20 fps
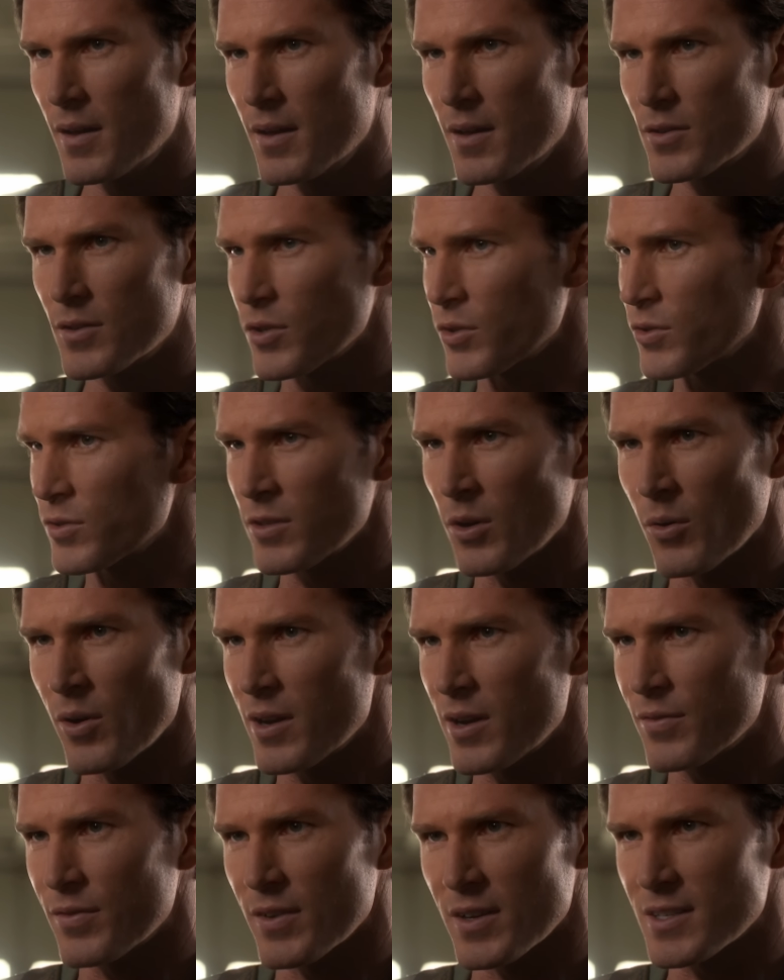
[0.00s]
So there's no way to
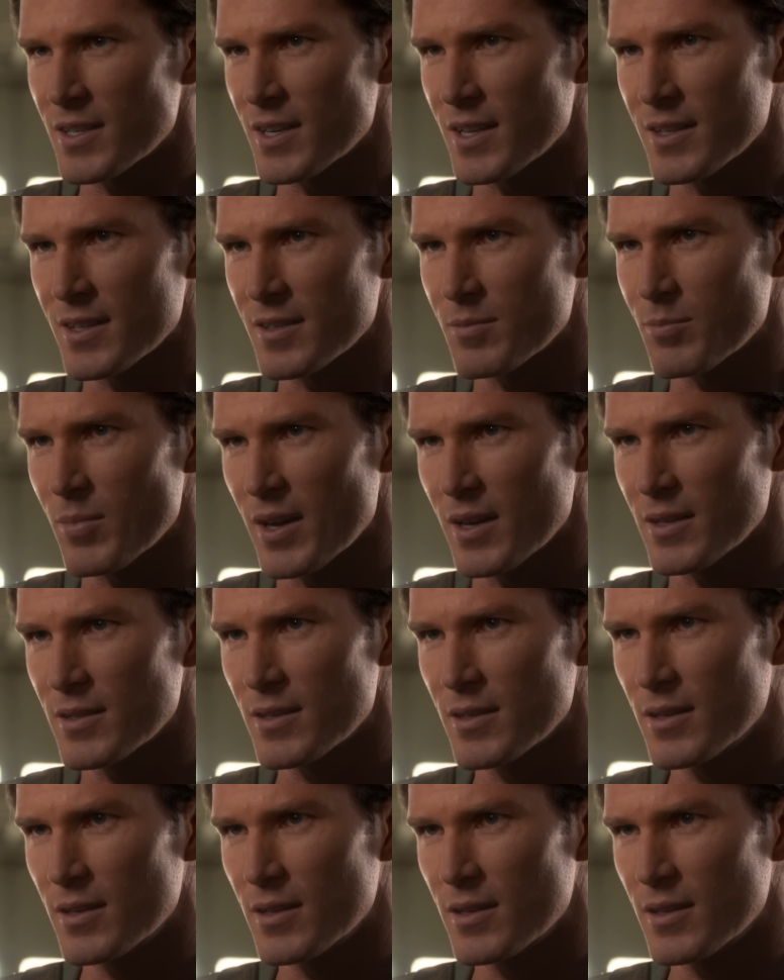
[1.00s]
fix it at this base.